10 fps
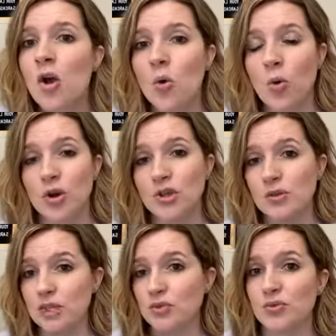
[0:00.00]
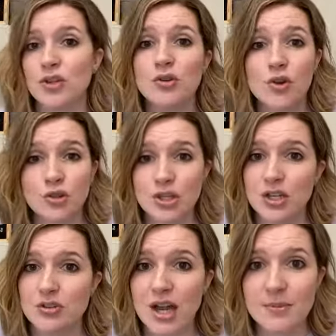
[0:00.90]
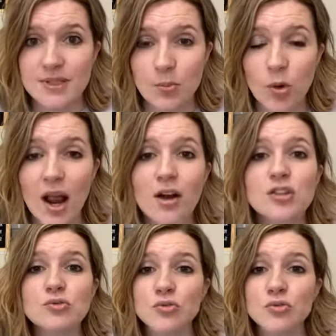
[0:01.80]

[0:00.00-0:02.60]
or you need to renegotiate your time somewhere else,